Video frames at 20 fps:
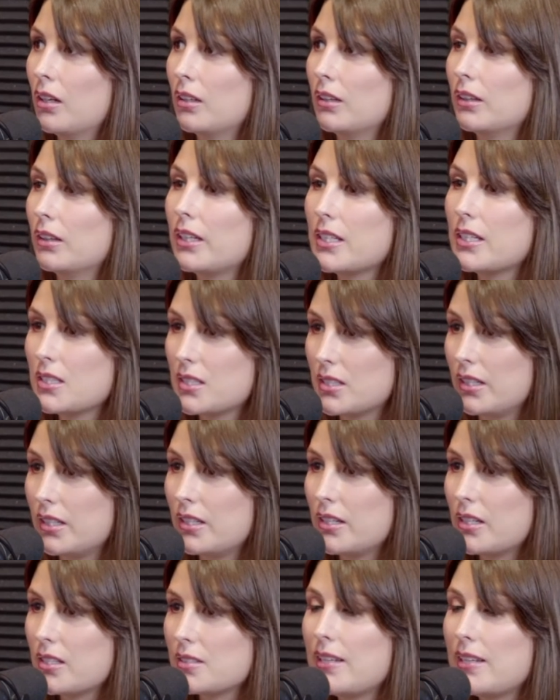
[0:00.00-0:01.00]

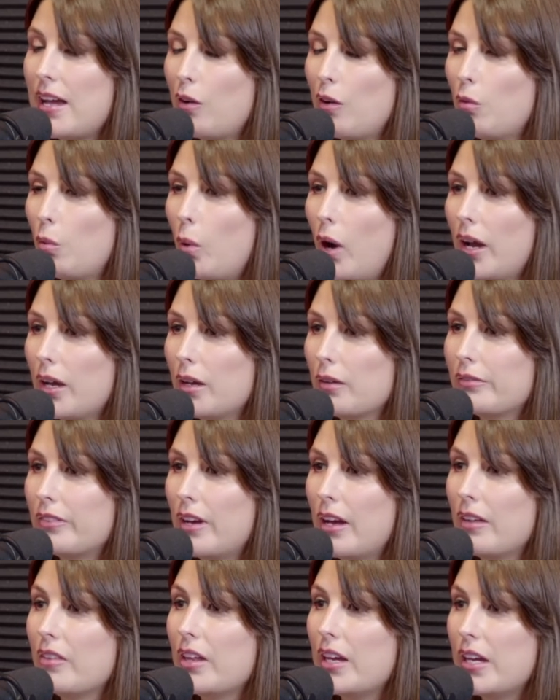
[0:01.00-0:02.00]
Lindsay, his now wife,
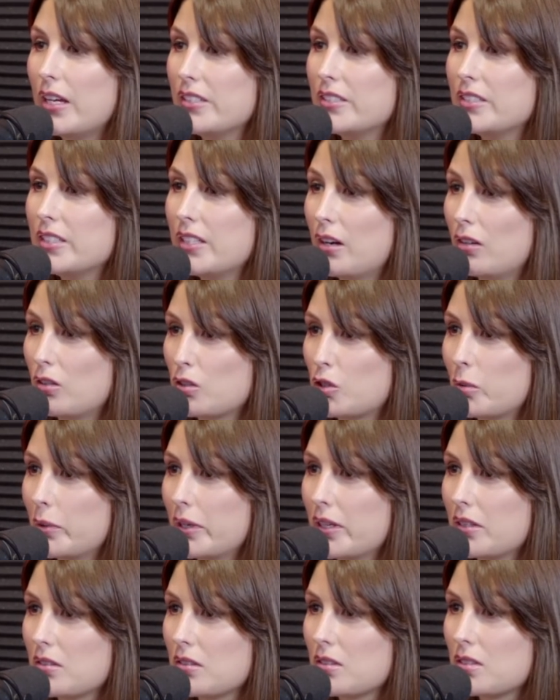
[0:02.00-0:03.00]
and the ATL
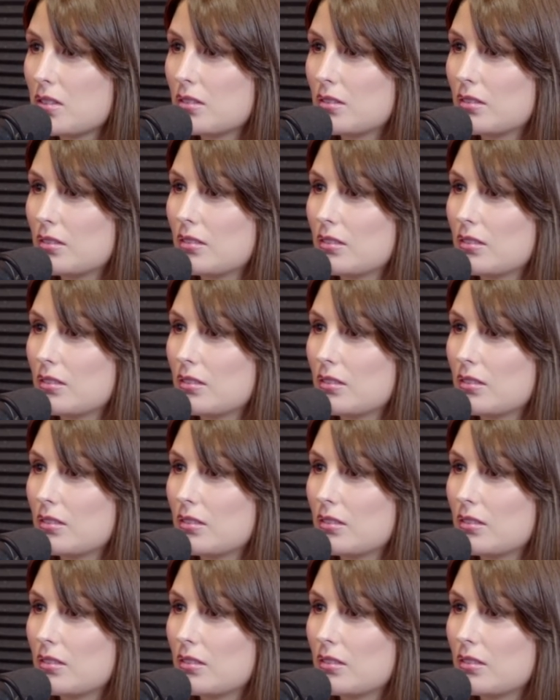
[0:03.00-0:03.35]
twins.